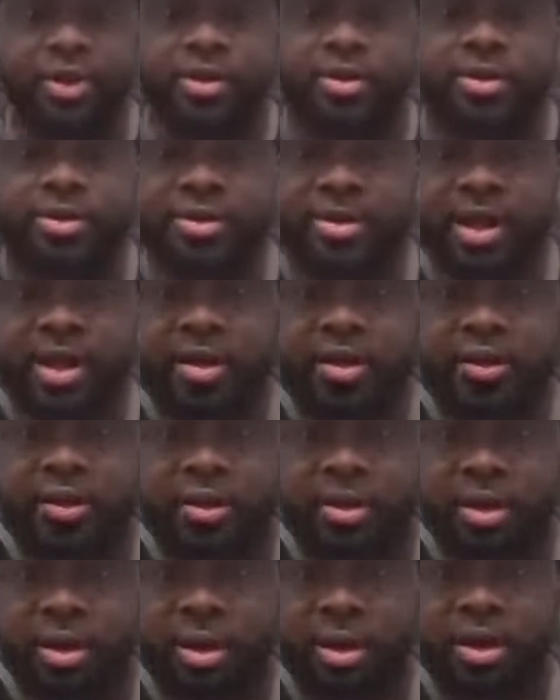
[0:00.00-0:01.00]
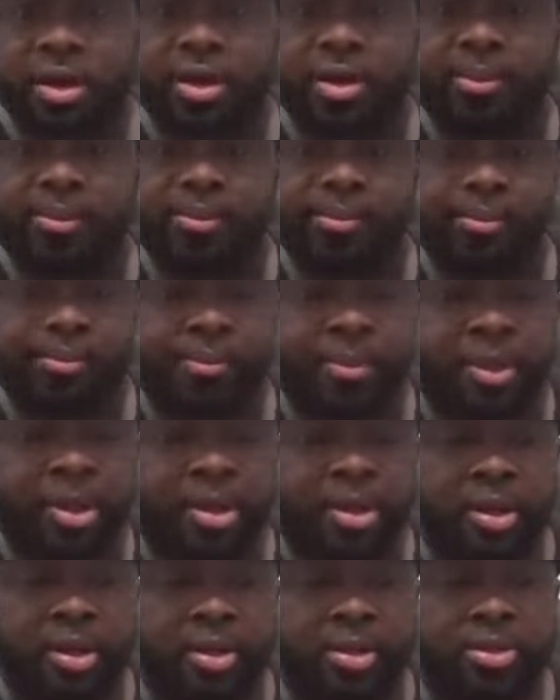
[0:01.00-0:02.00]
Fields out. I
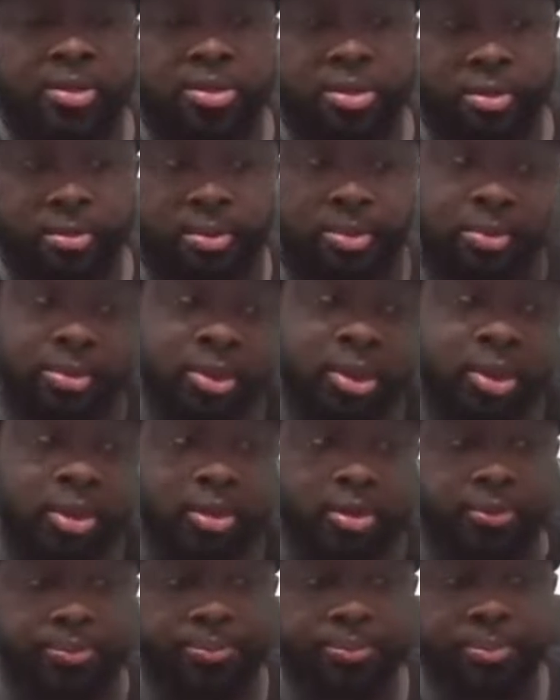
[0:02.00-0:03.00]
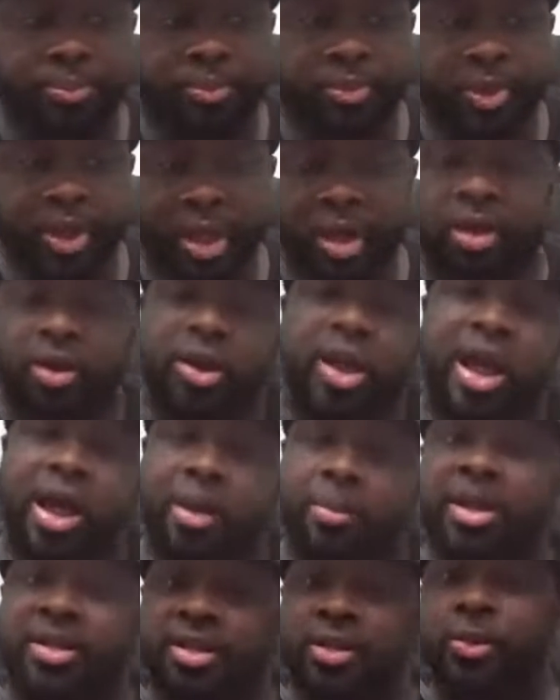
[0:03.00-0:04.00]
don't know
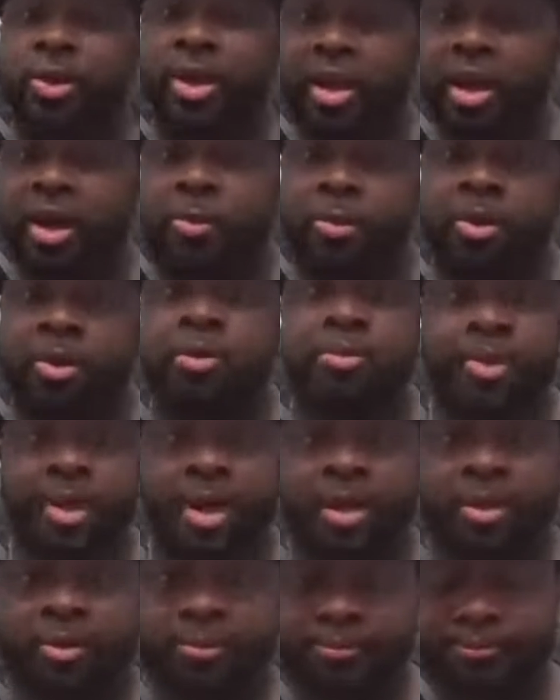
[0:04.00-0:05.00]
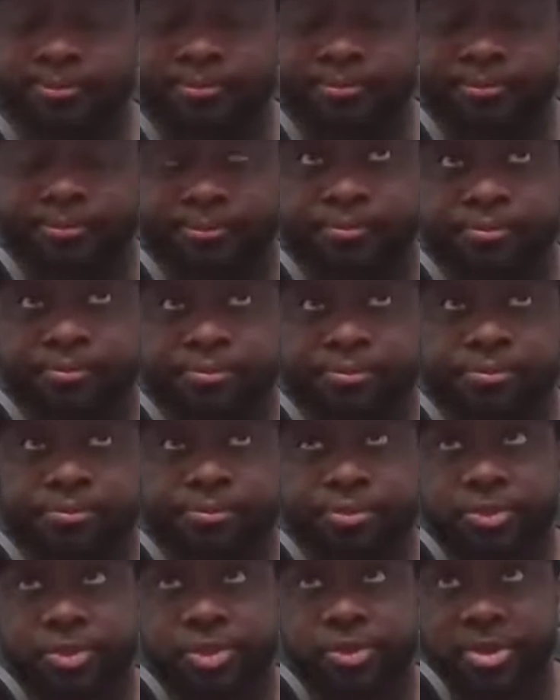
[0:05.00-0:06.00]
how much it will help him, but
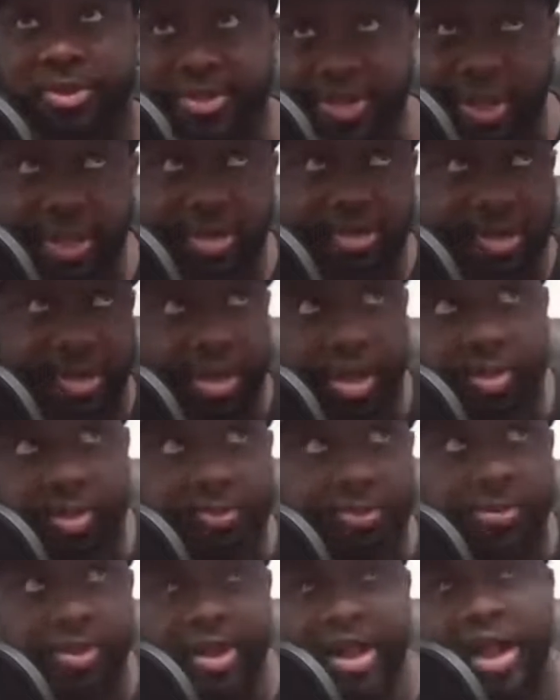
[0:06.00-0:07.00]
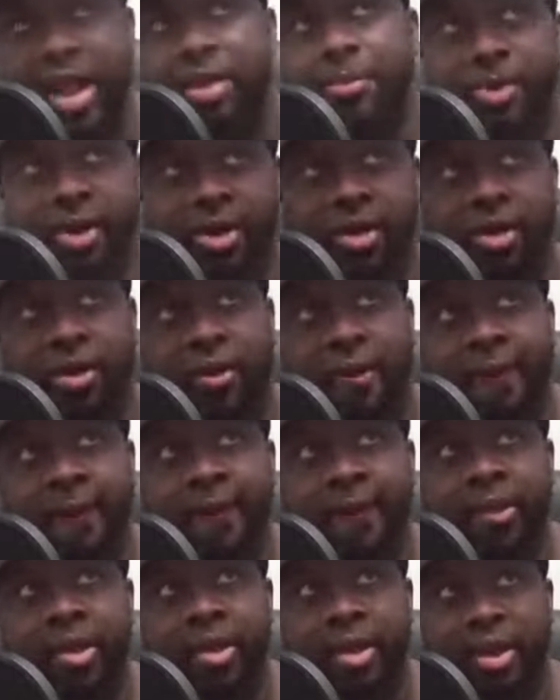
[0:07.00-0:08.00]
I want to say it's going to help him a lot. But
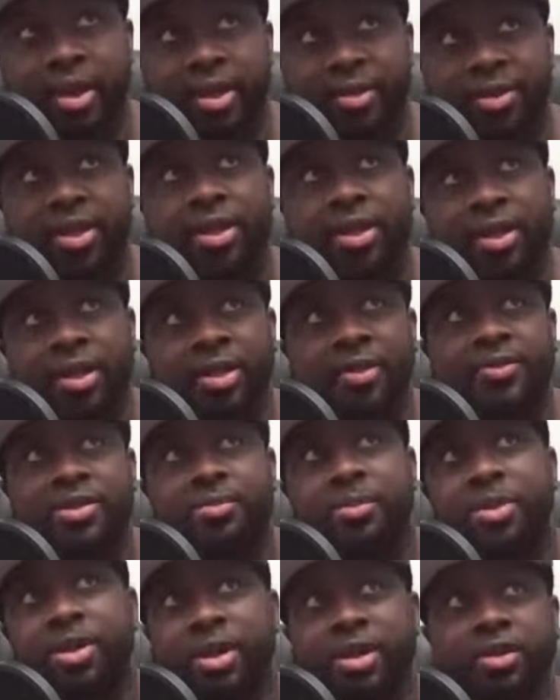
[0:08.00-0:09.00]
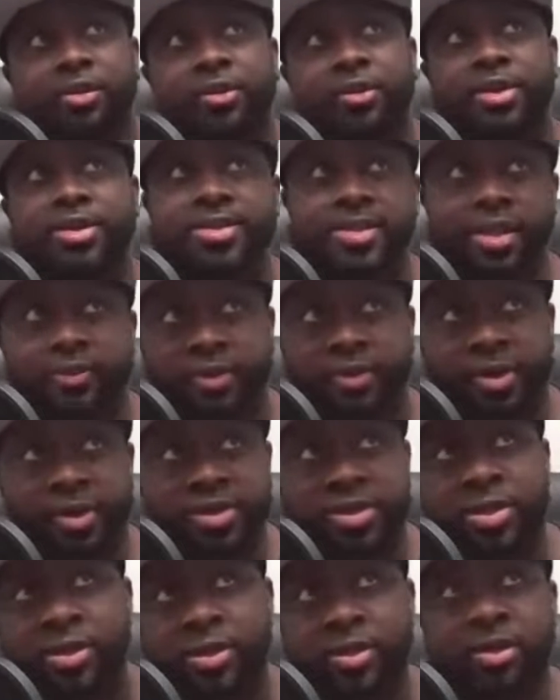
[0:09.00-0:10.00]
I think it gives him another receiver
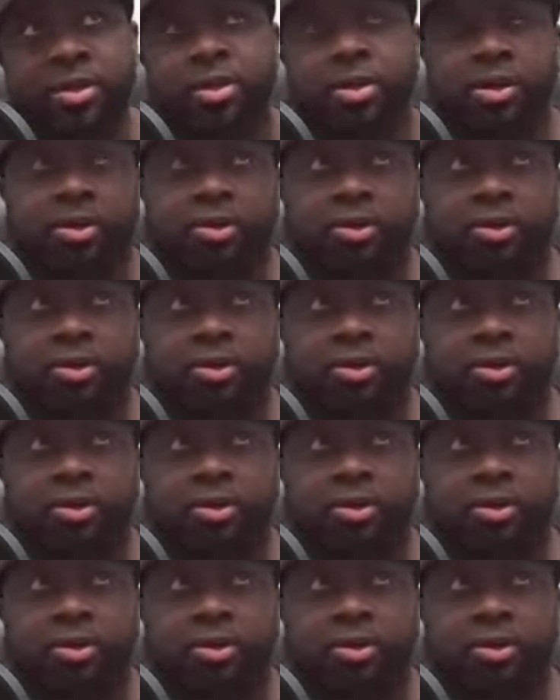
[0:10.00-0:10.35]
to